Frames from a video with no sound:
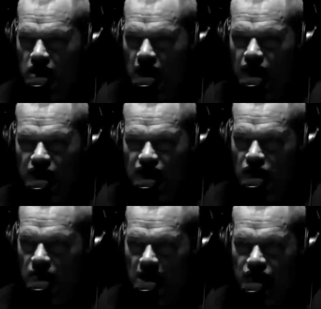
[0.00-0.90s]
how they
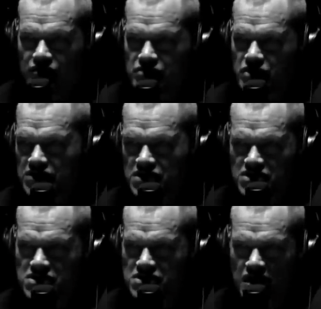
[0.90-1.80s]
feel about the transitions